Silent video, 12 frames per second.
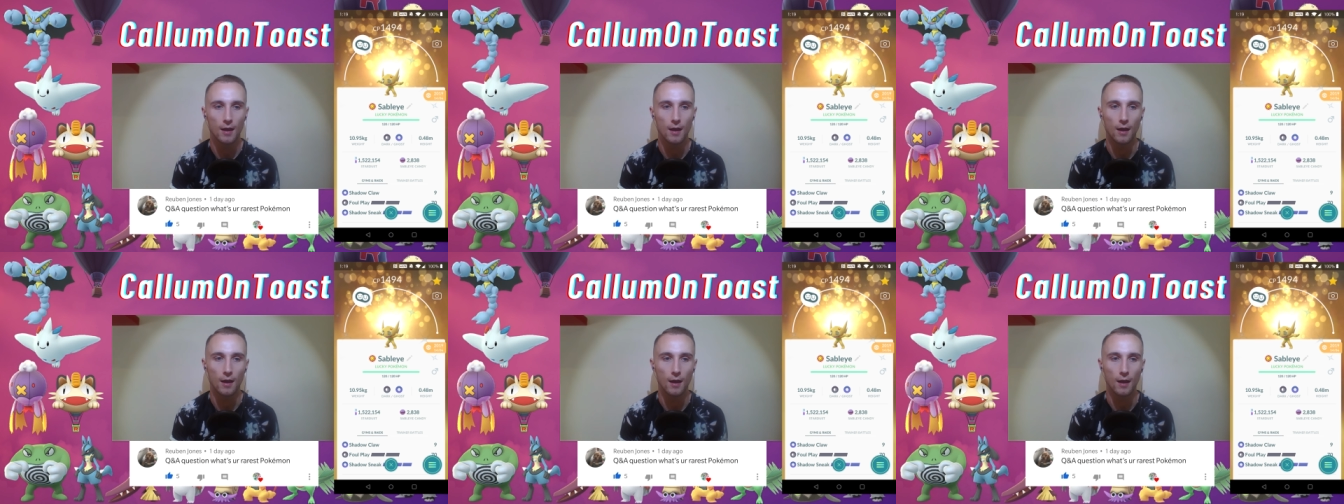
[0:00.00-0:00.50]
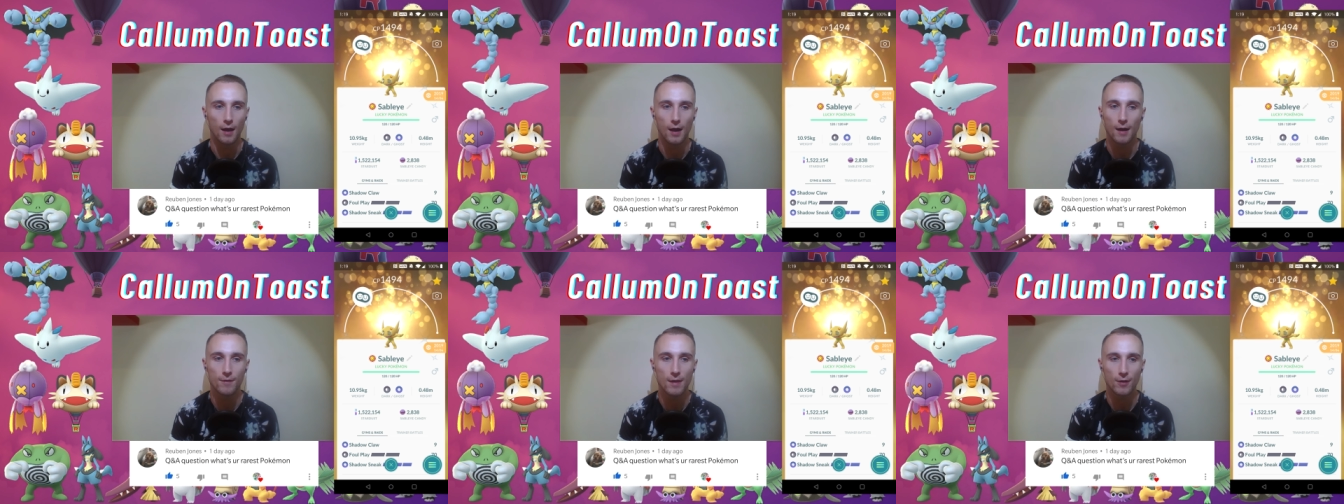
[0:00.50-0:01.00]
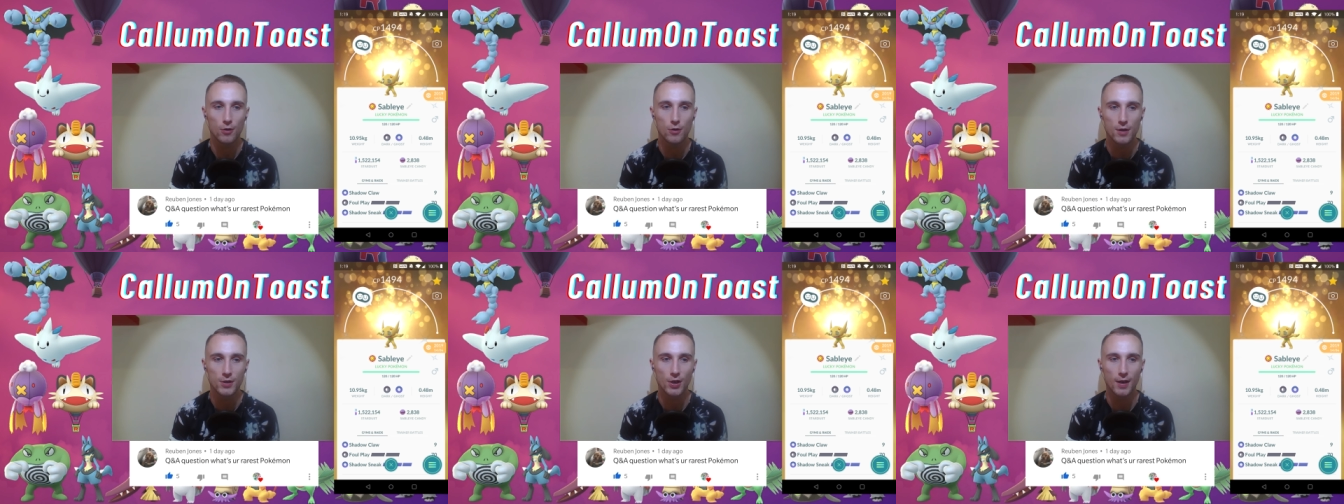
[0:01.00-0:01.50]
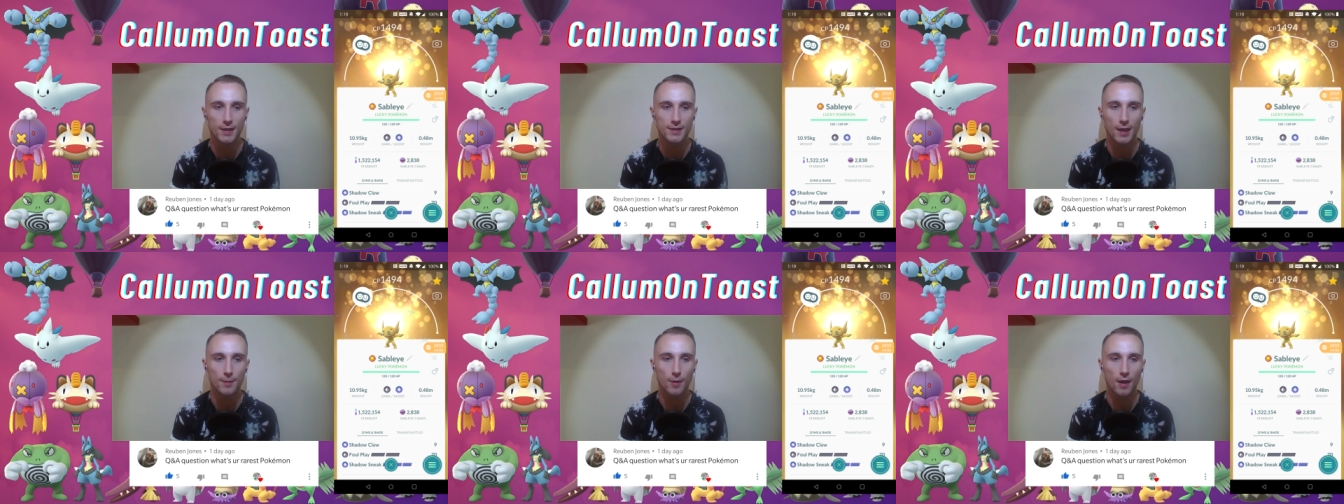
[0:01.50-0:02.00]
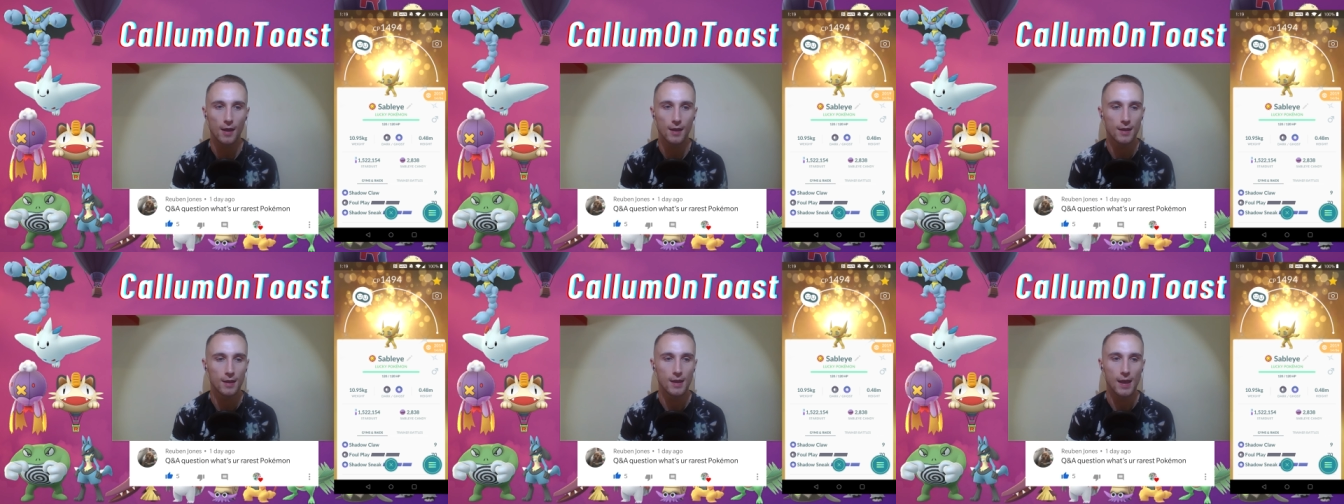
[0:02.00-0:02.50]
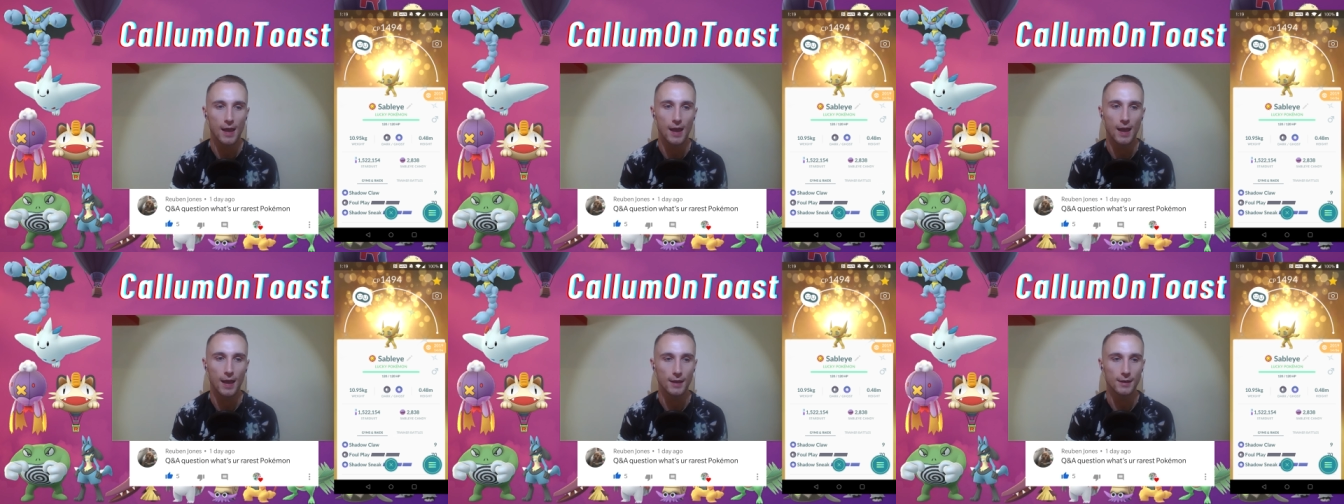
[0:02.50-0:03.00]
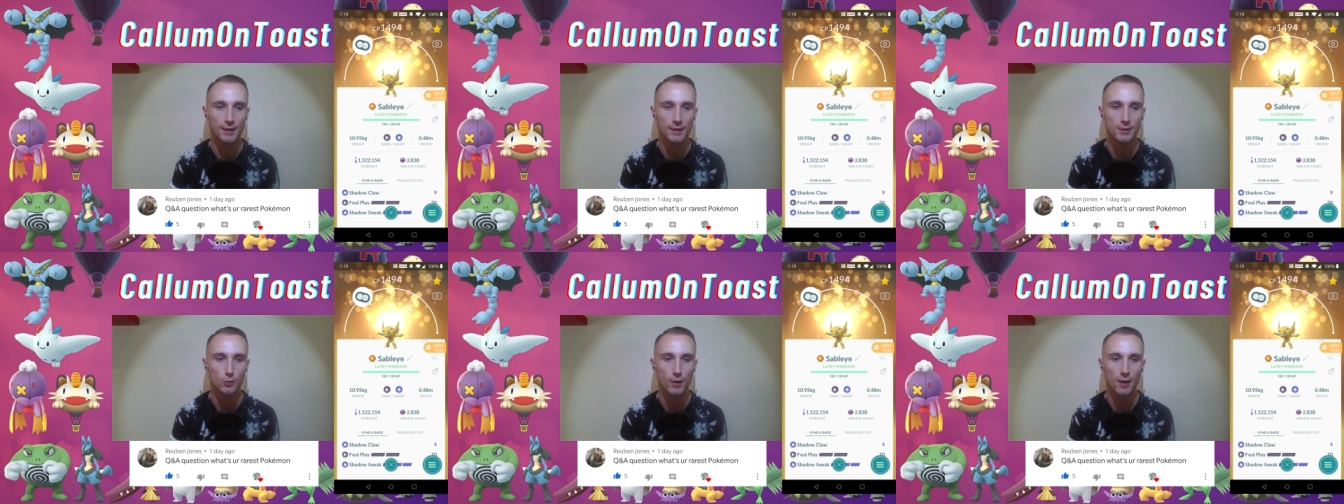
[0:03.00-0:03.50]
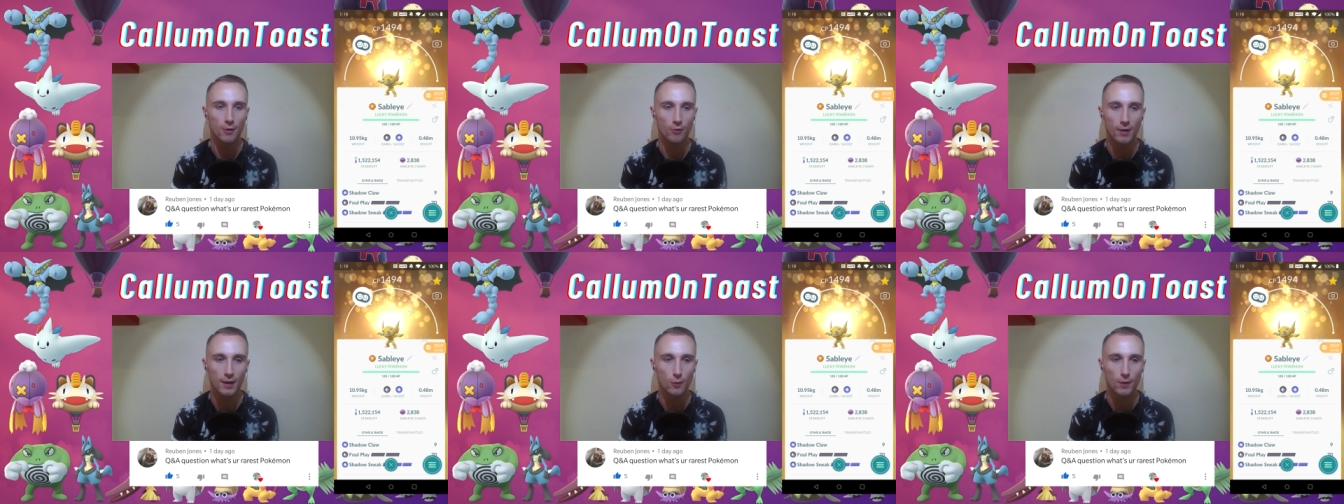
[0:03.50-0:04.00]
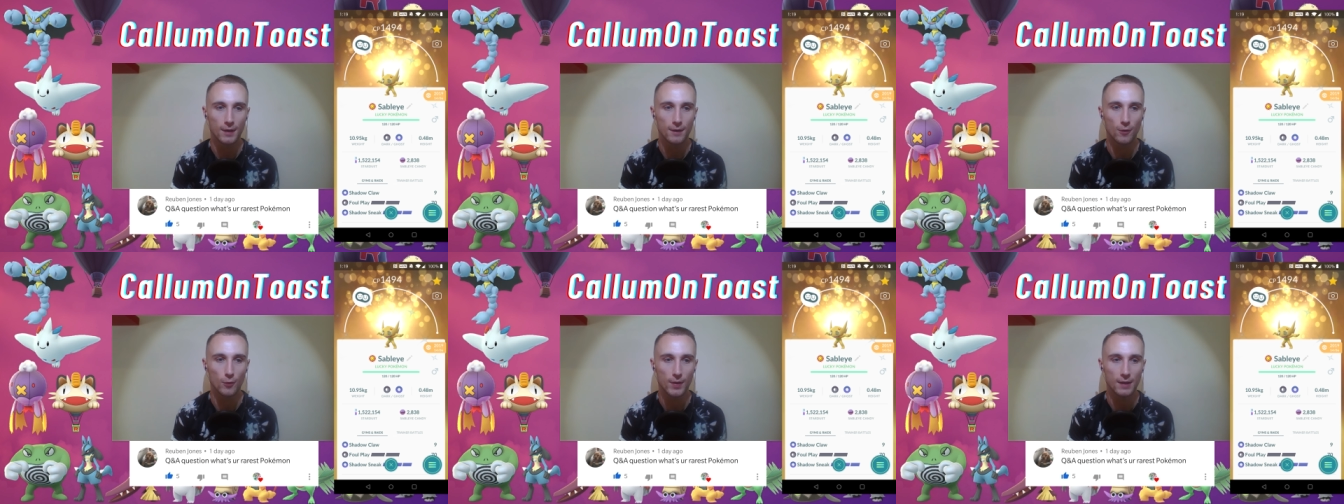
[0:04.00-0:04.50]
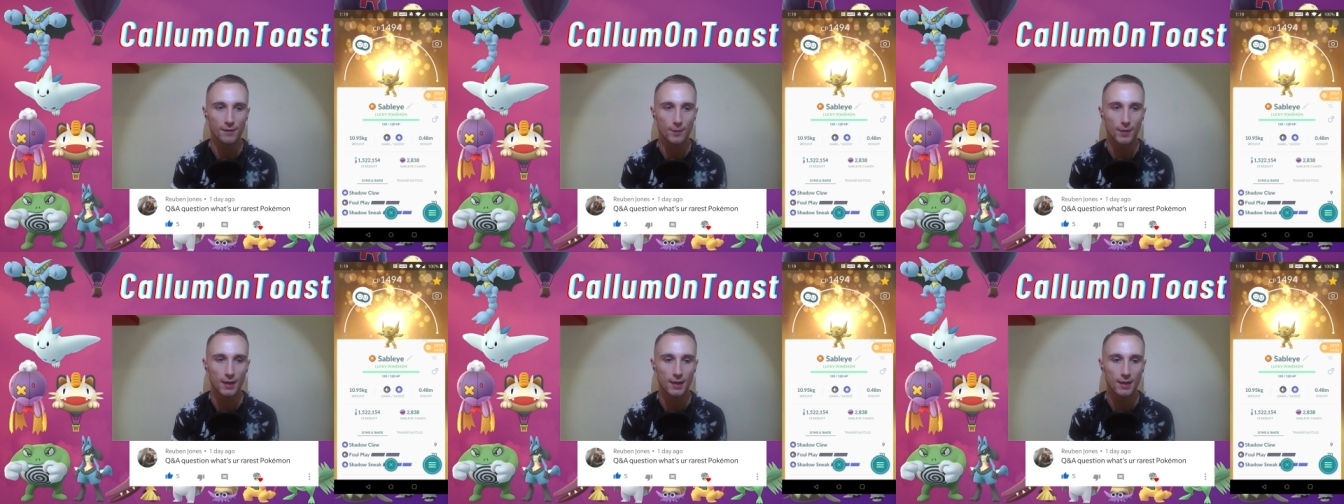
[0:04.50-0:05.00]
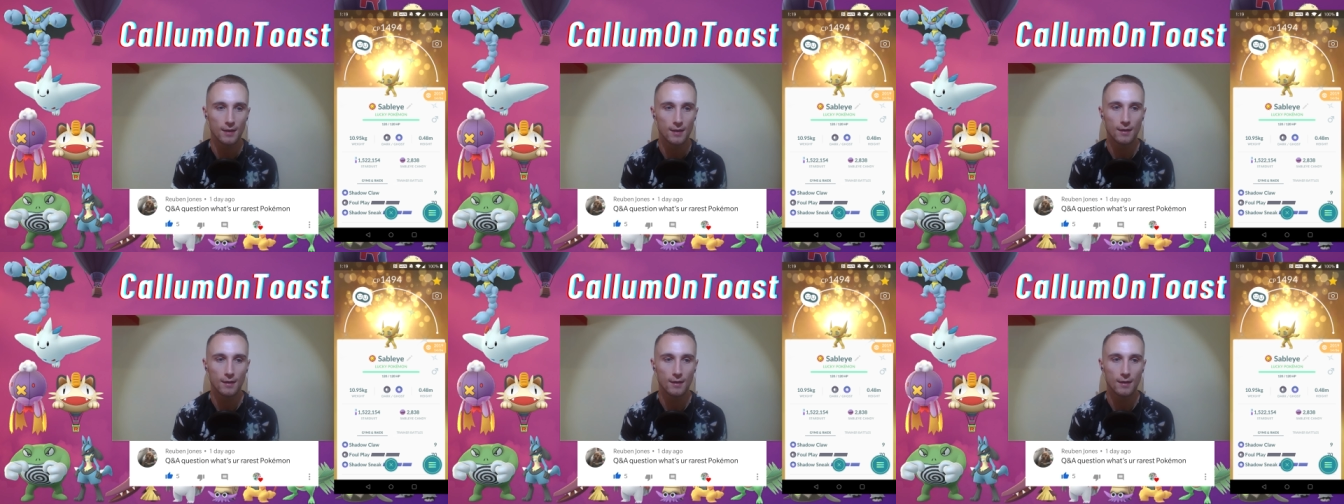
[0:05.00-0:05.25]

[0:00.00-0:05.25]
I've never caught a shiny Sableye, and it's one I really wanted for PvP.